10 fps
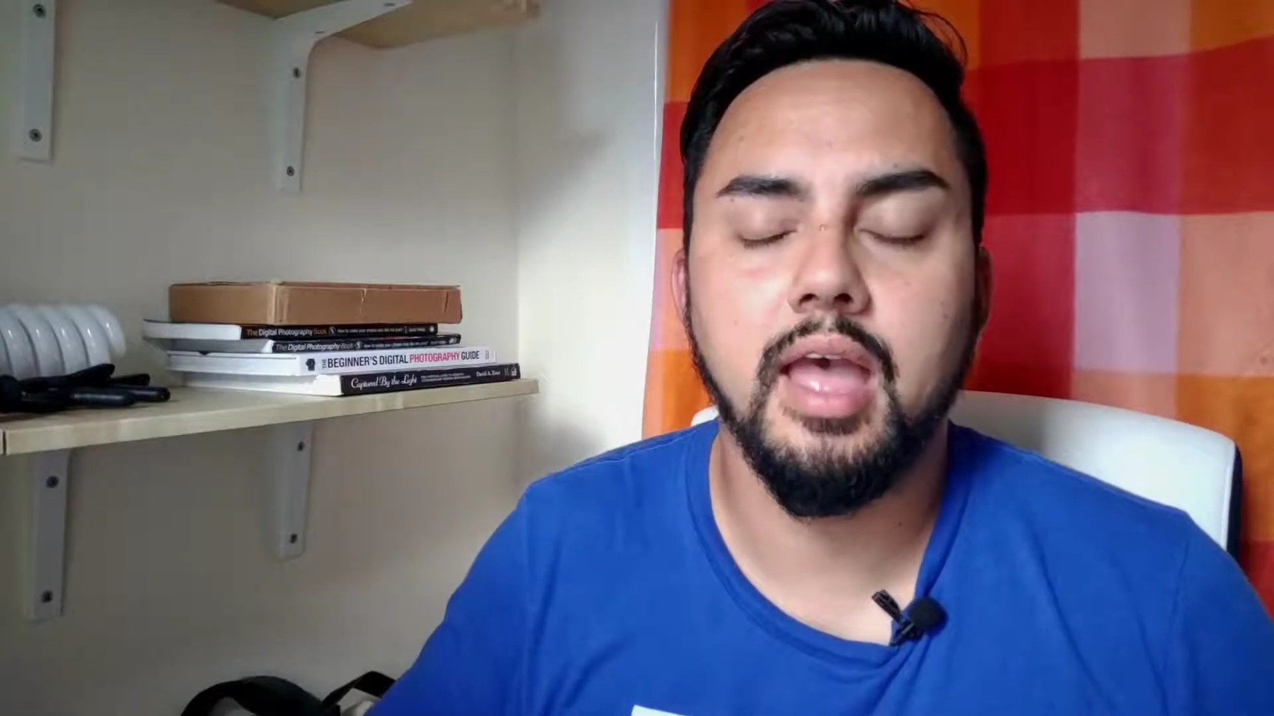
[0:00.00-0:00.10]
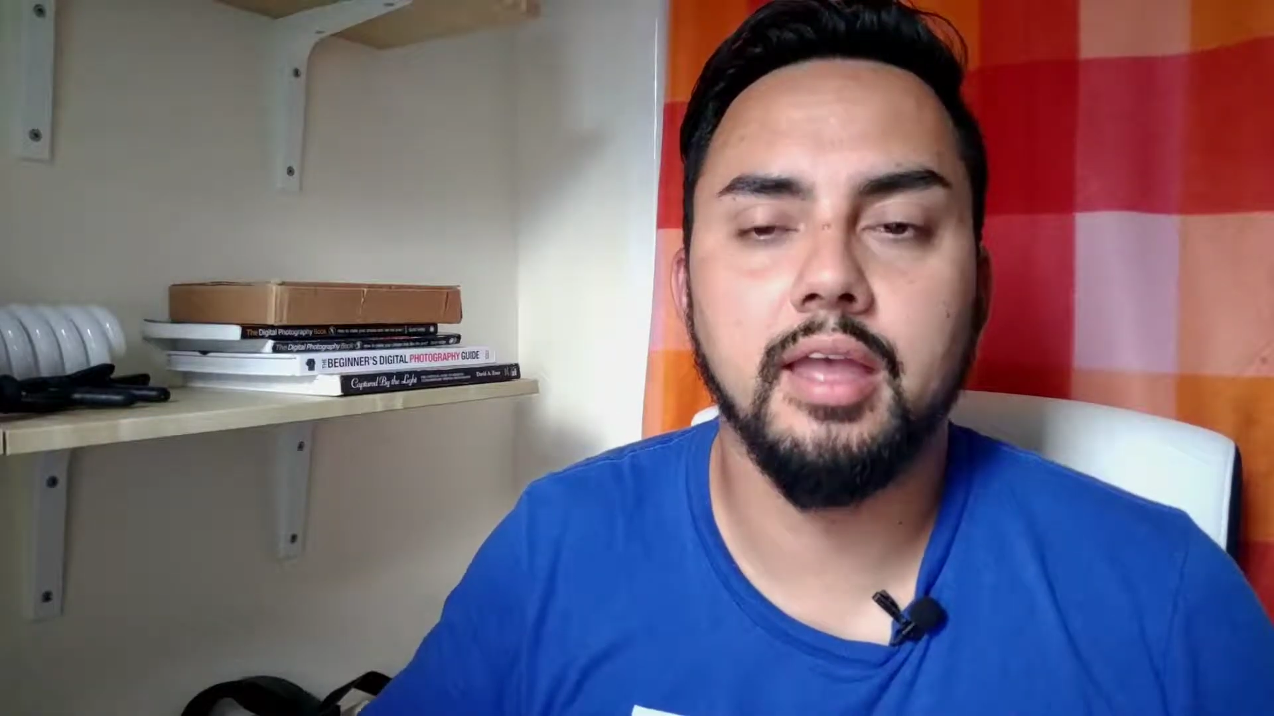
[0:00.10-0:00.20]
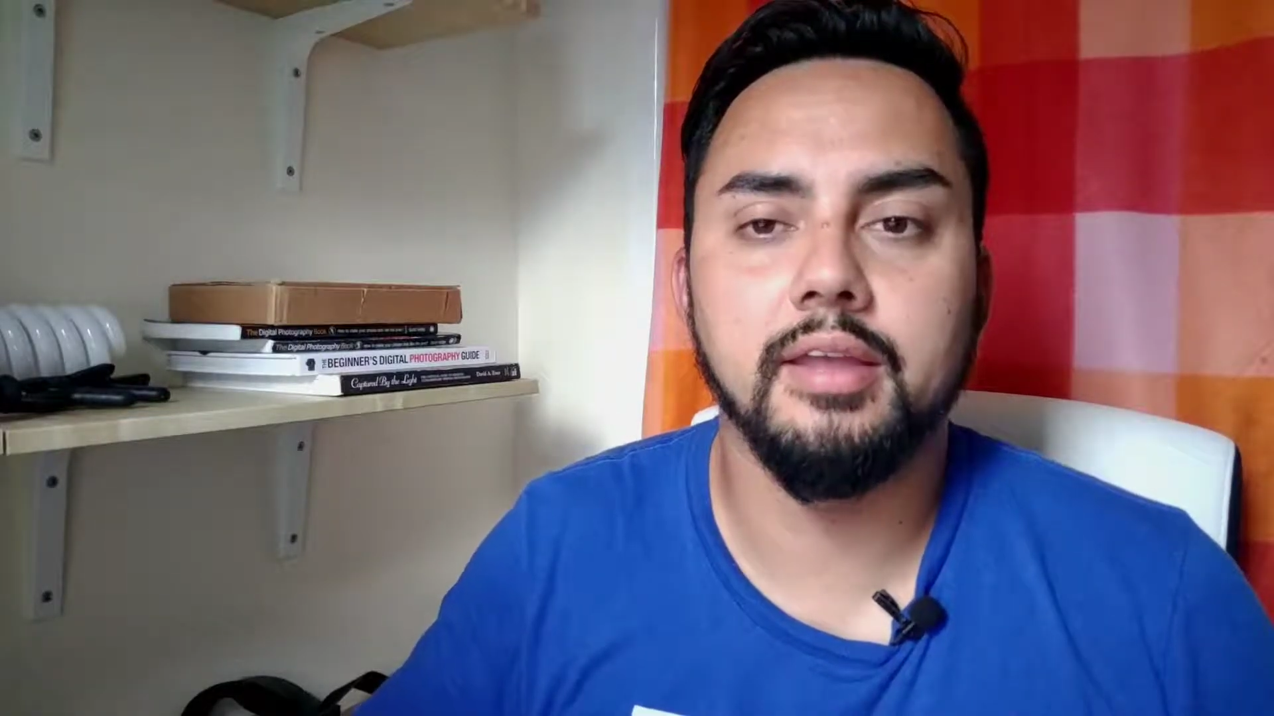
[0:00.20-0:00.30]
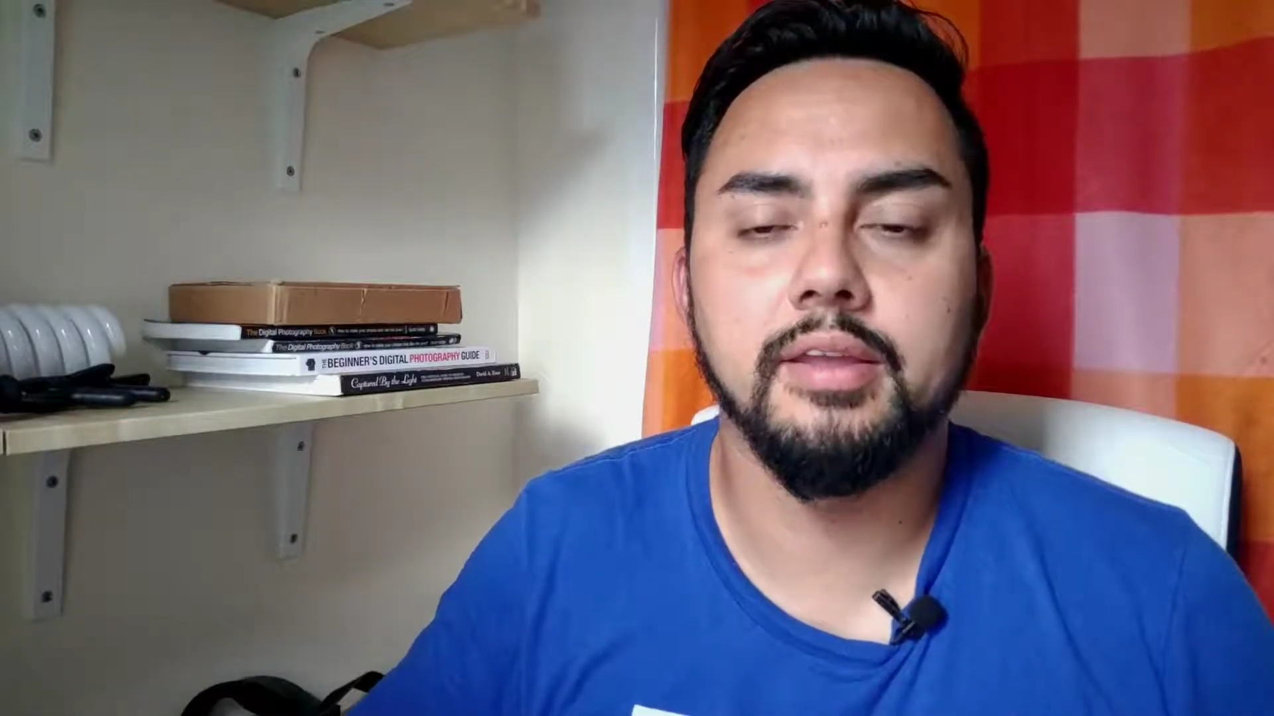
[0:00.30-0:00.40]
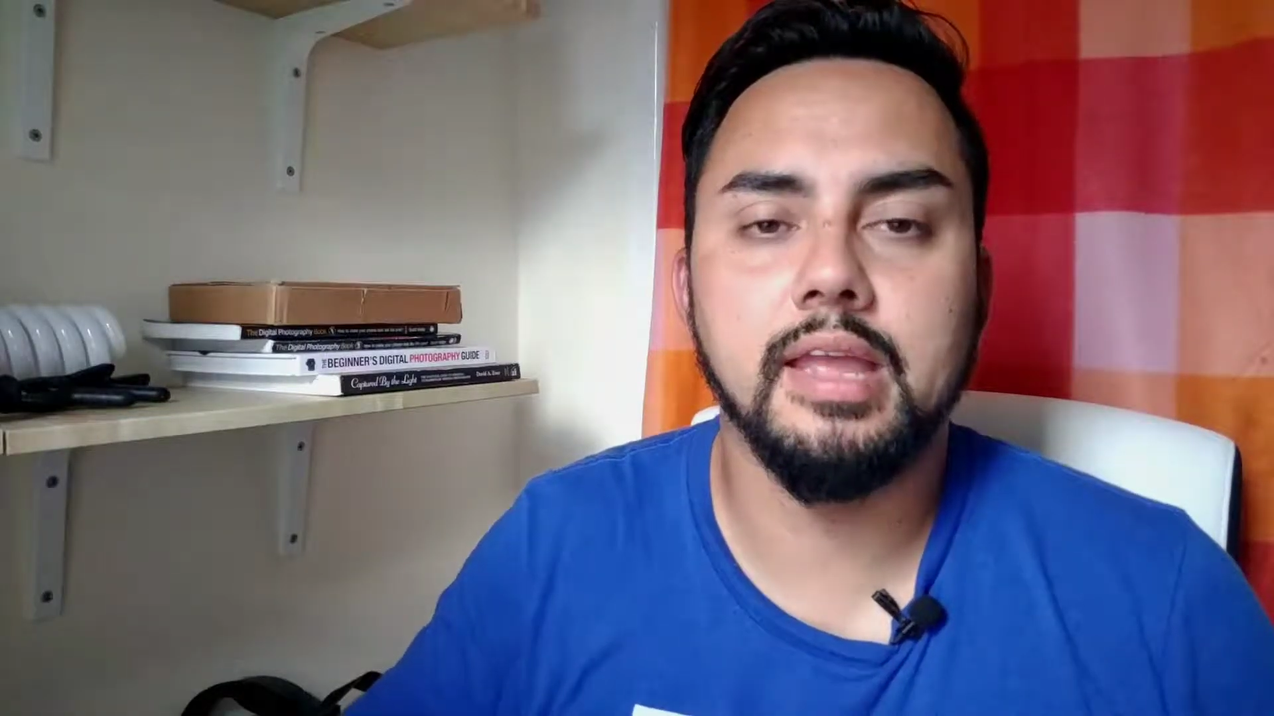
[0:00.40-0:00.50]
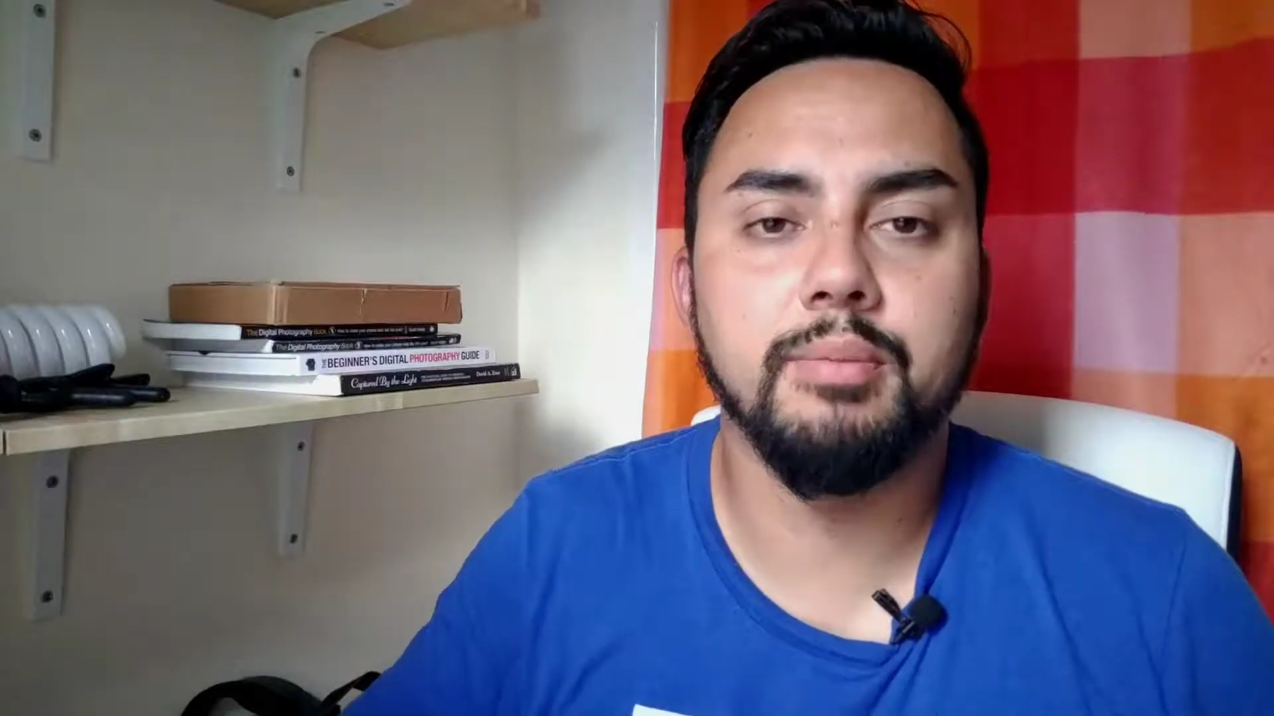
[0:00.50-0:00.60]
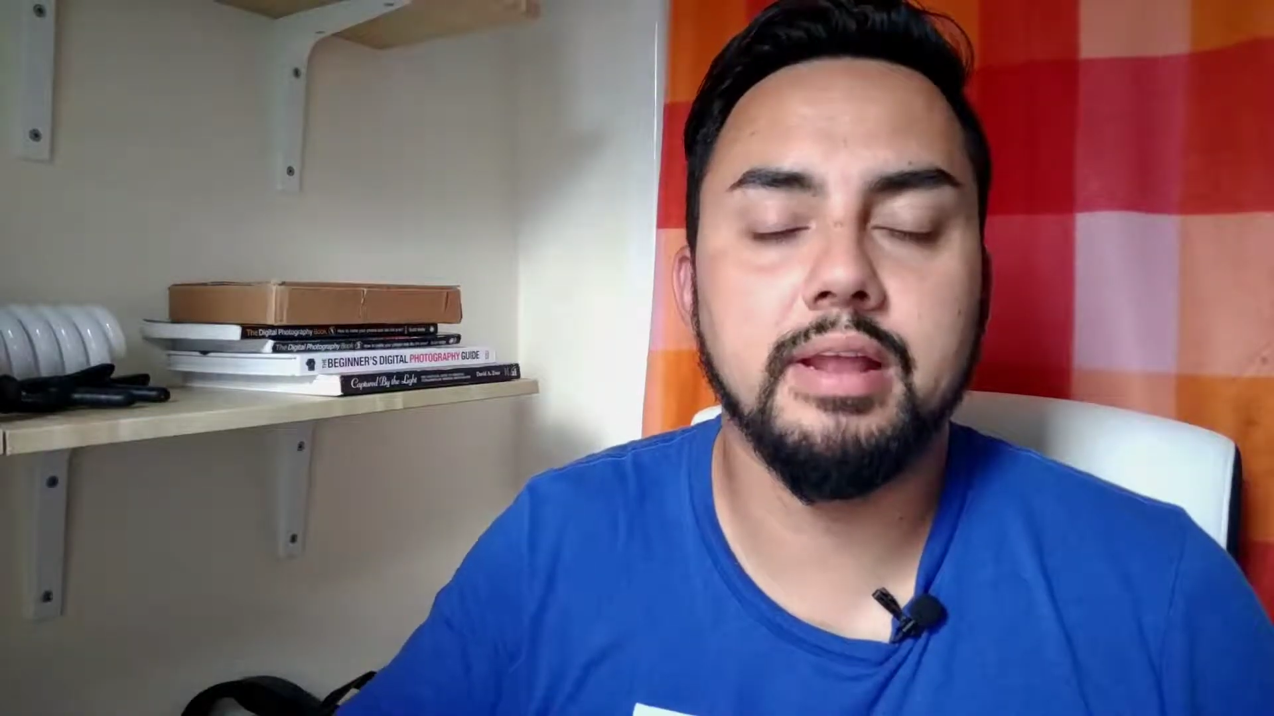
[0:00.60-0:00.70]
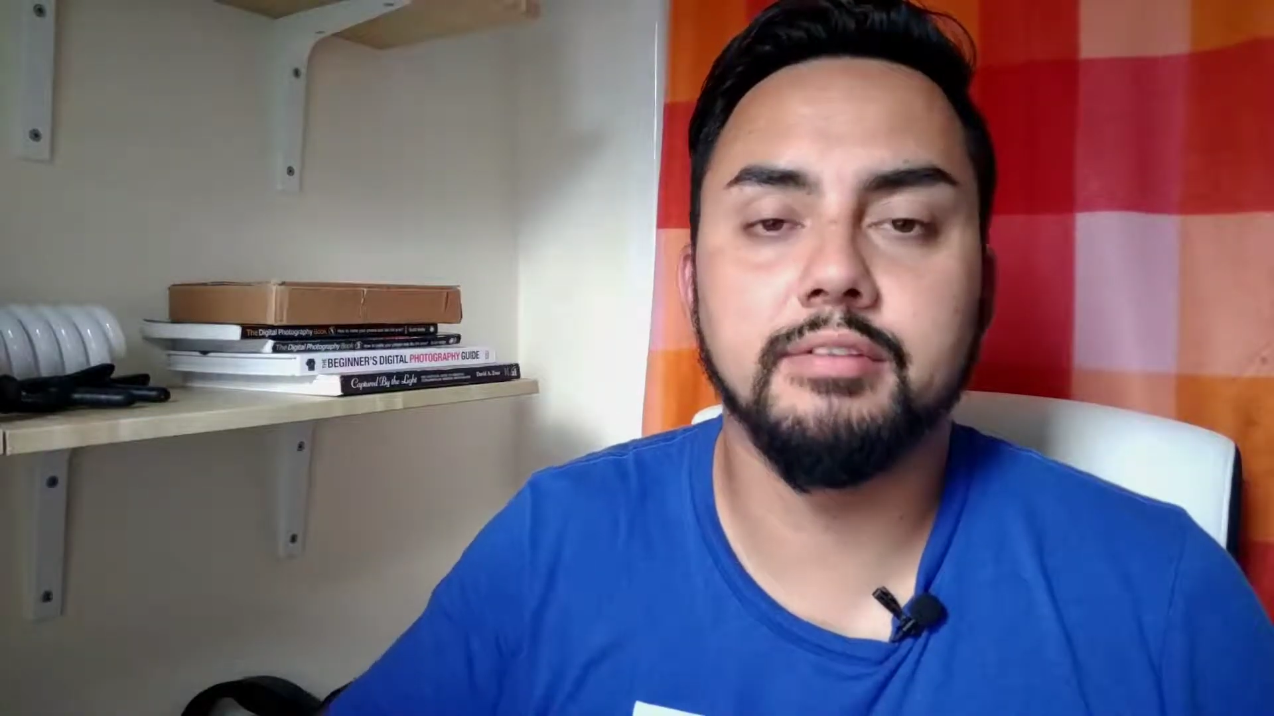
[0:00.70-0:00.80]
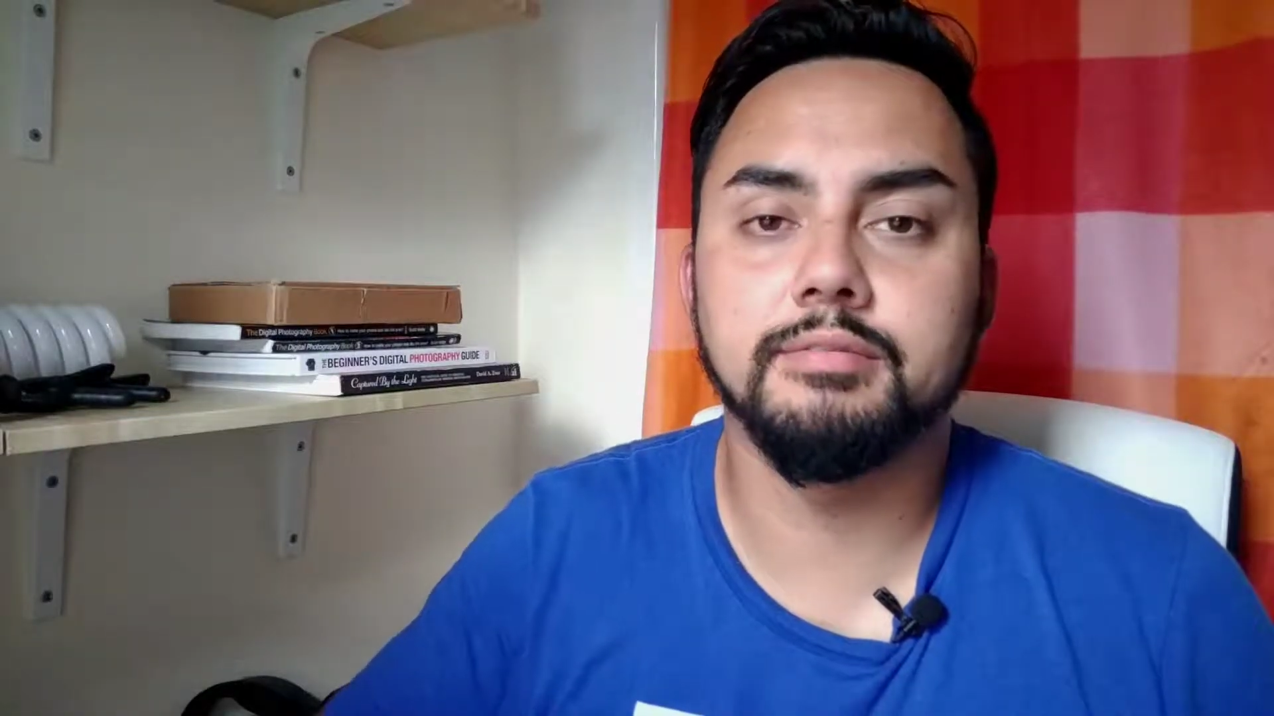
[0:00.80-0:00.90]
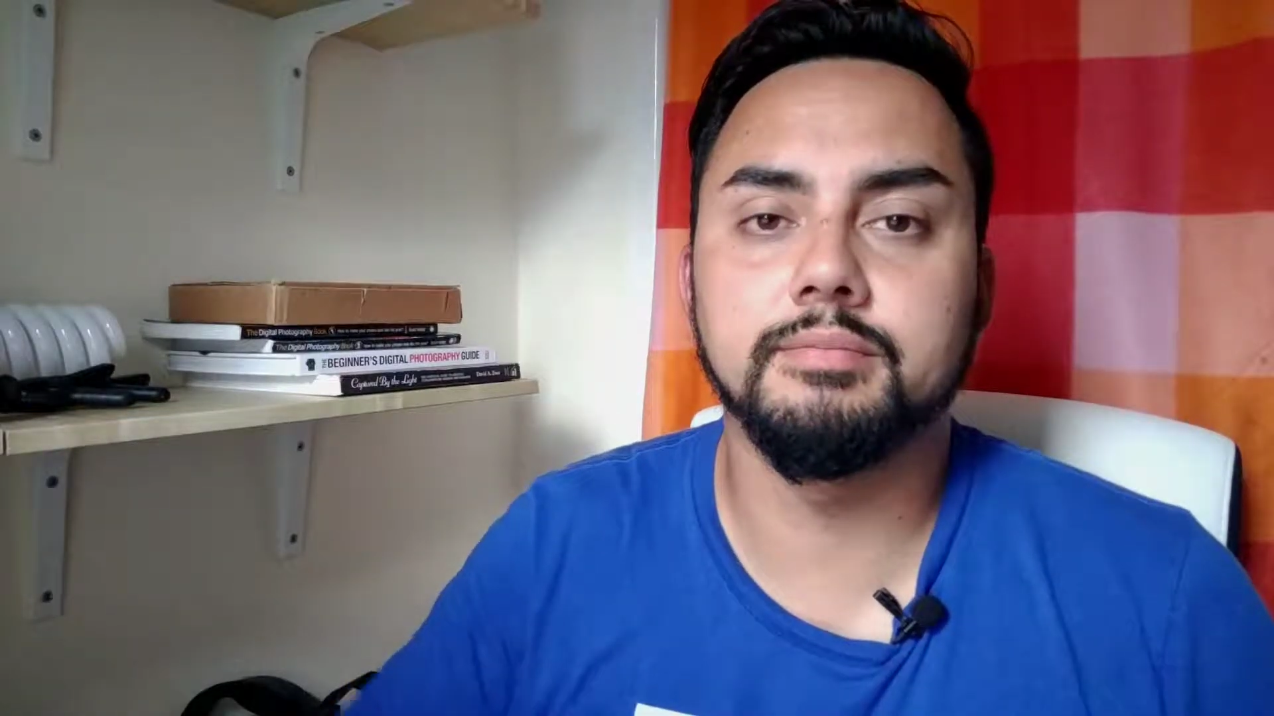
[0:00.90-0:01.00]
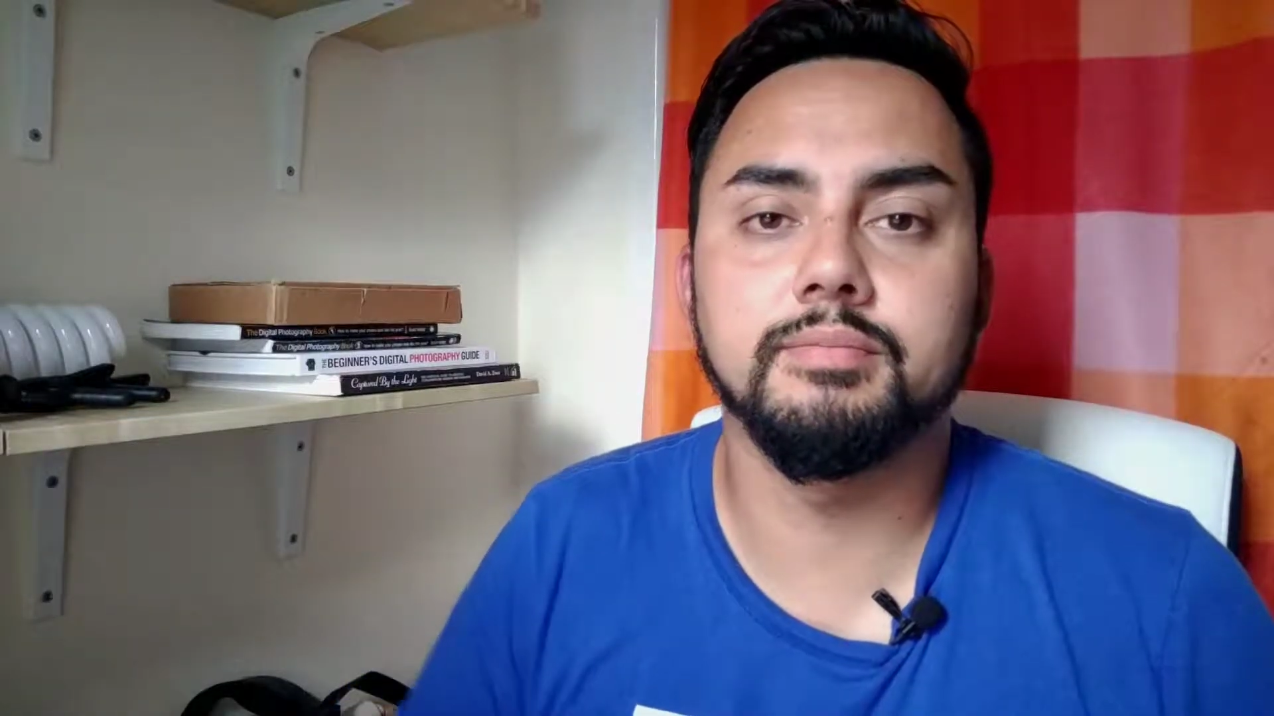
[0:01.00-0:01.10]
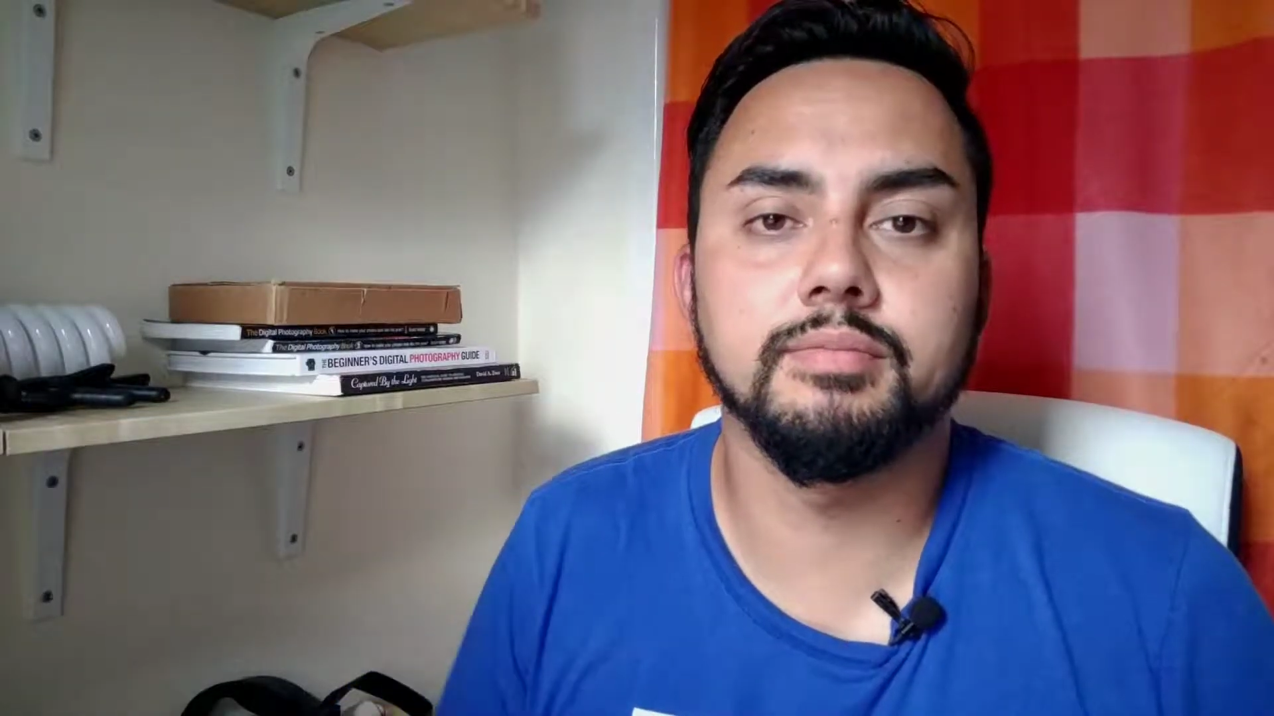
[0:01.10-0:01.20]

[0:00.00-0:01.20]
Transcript: it went